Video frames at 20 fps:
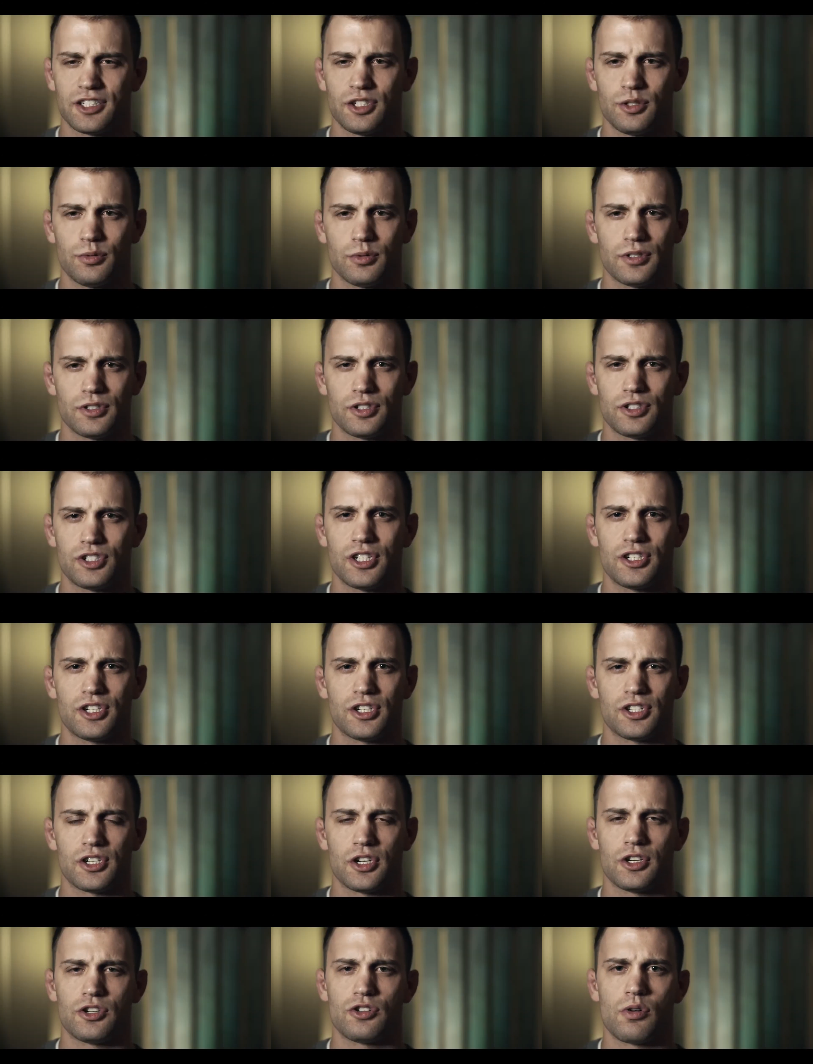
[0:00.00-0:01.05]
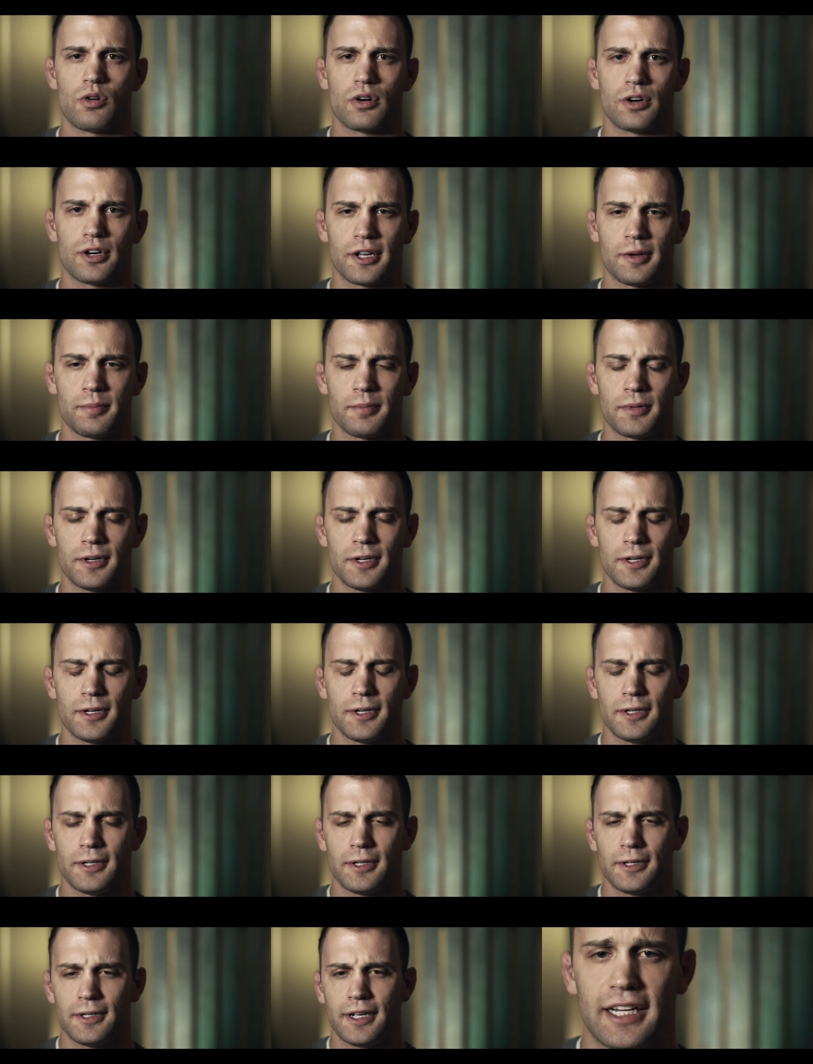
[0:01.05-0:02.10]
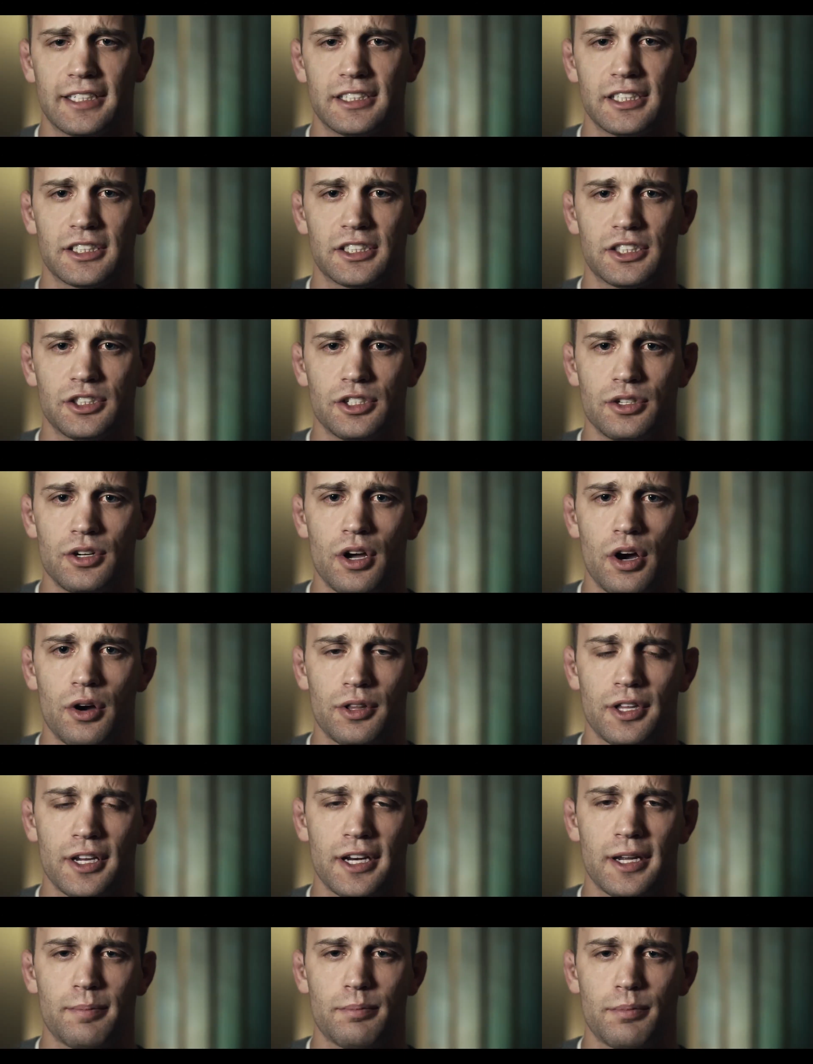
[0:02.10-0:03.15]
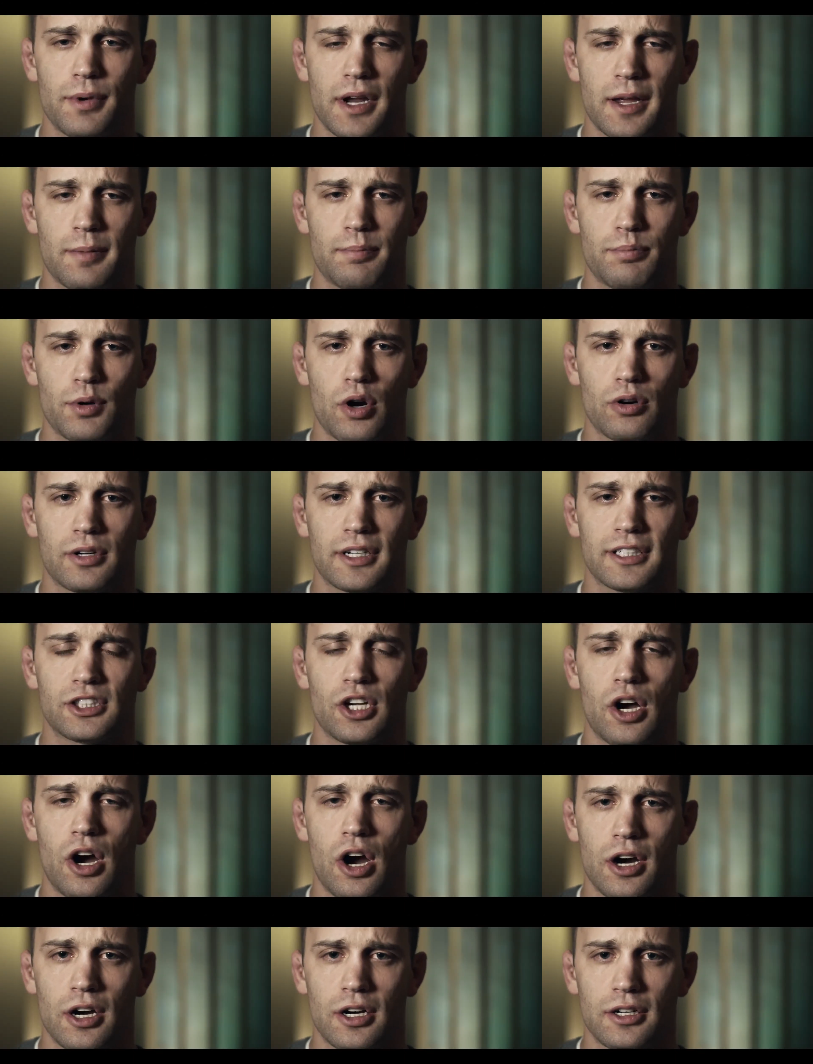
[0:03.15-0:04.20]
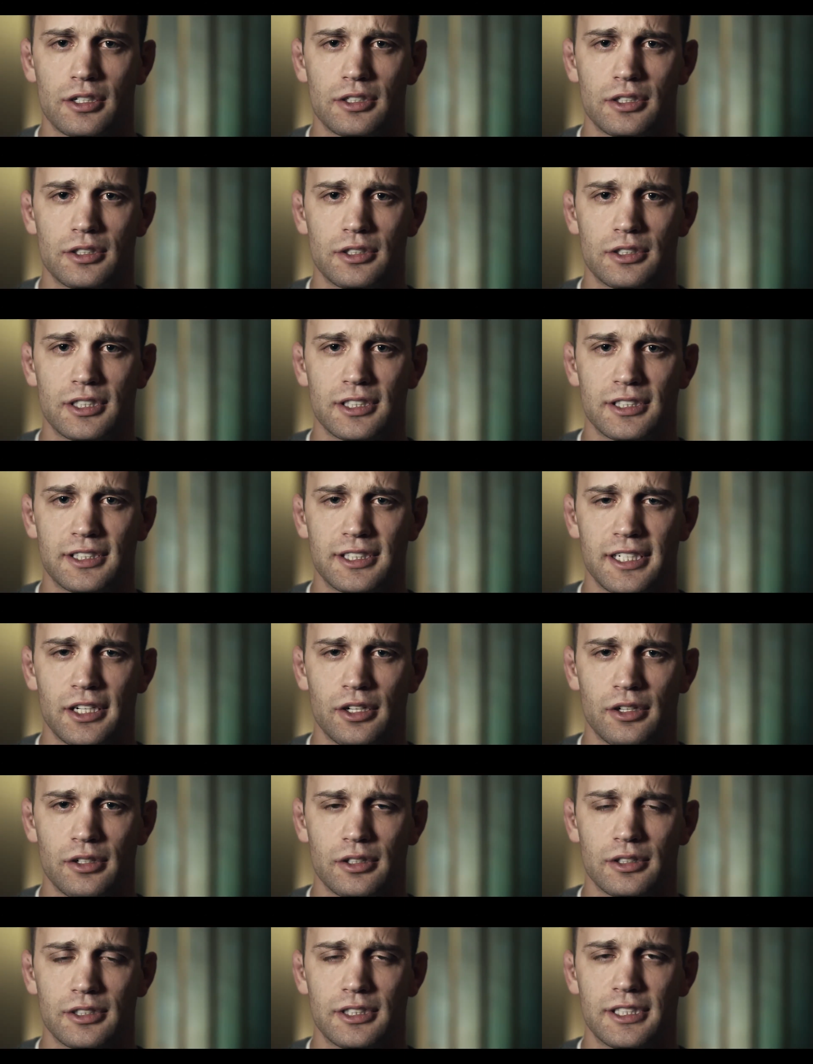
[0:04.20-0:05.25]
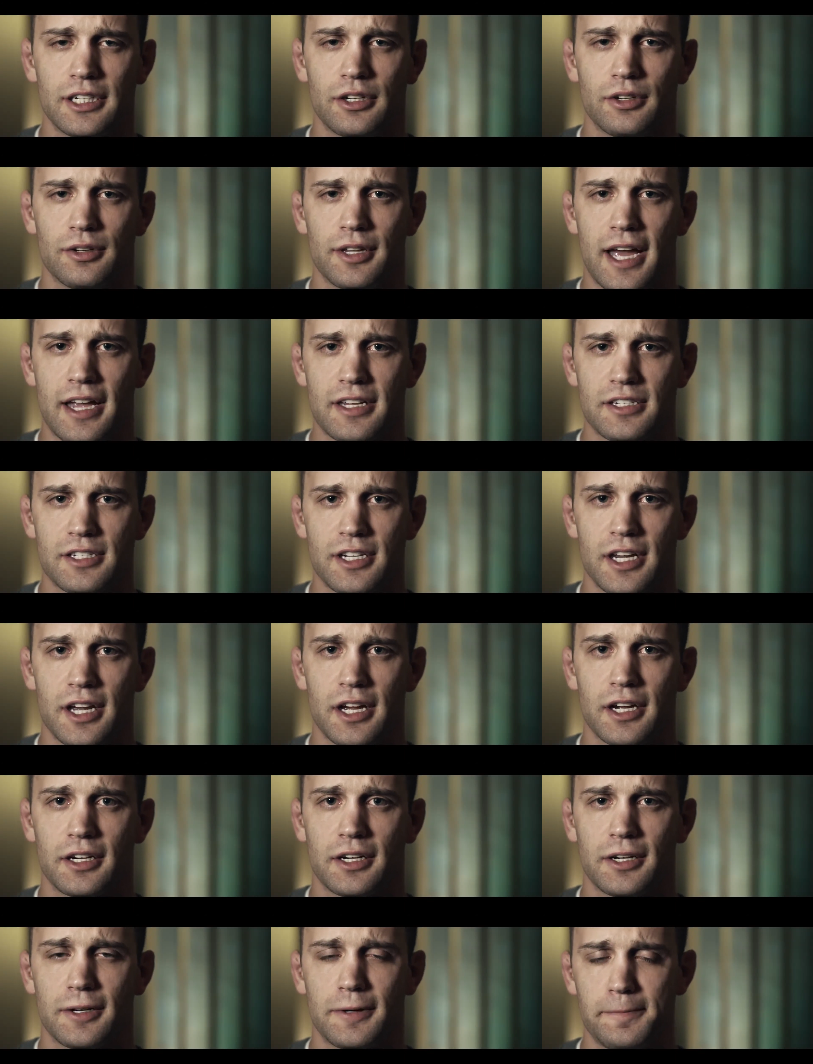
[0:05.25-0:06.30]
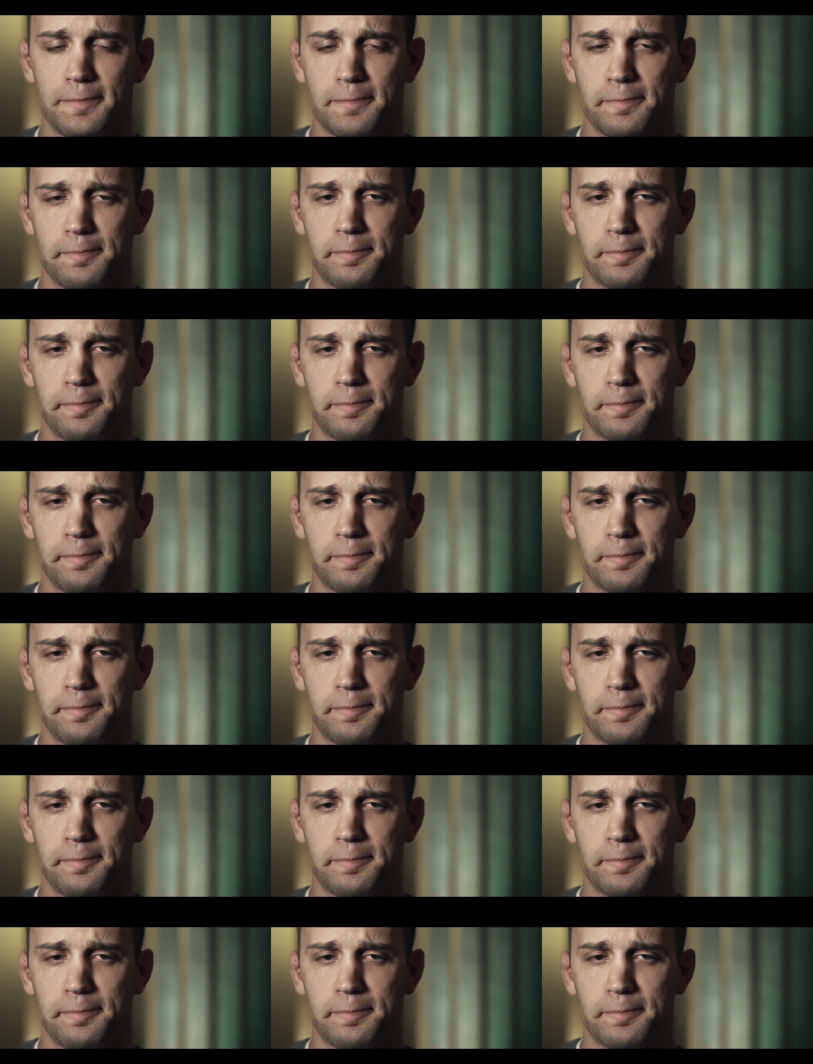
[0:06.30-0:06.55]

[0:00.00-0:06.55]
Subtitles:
Like she just adored him. I just know that it broke his heart to see her that sick.